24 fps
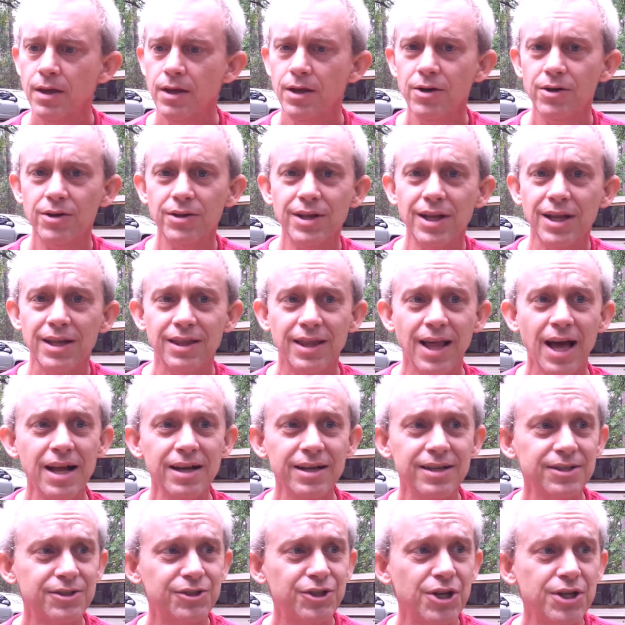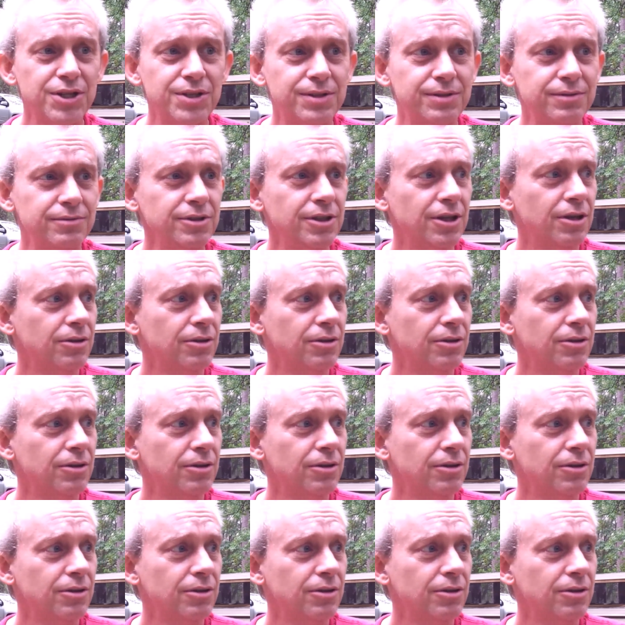You know, that is just, you